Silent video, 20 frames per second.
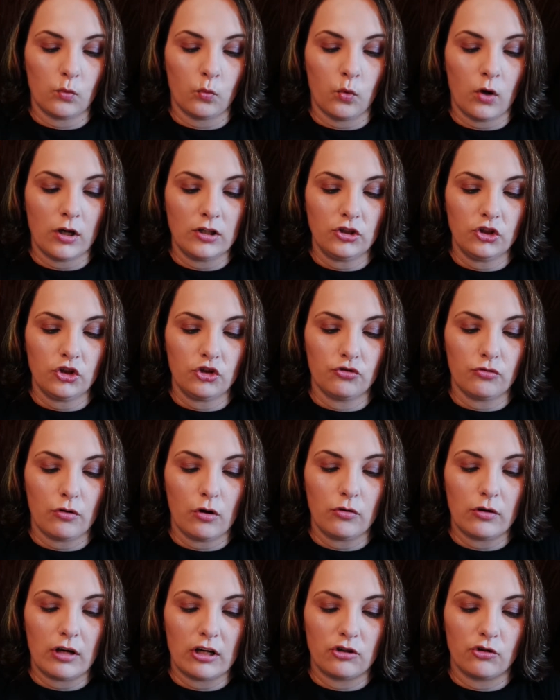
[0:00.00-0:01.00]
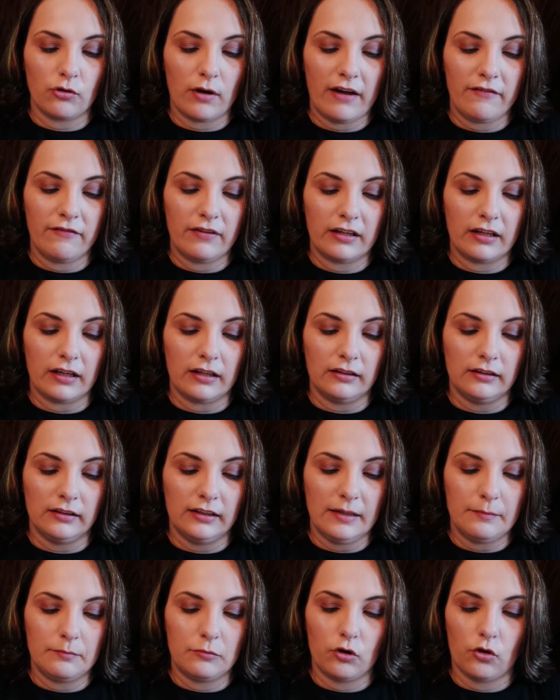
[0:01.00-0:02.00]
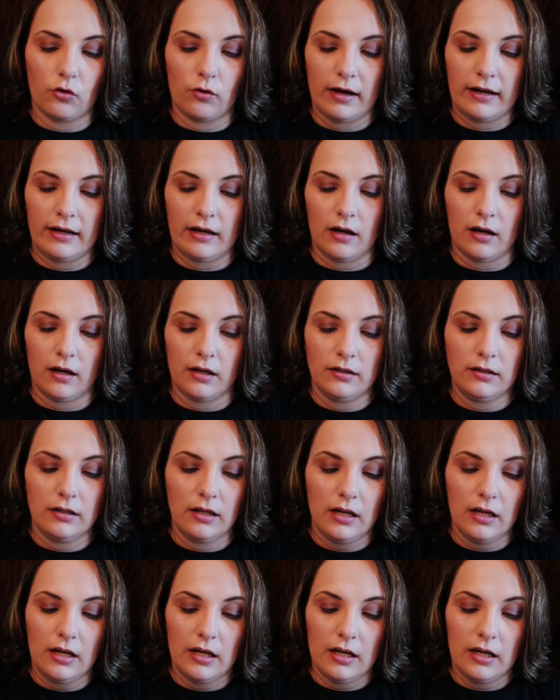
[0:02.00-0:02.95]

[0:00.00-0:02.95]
one stroke graphic lip crayon.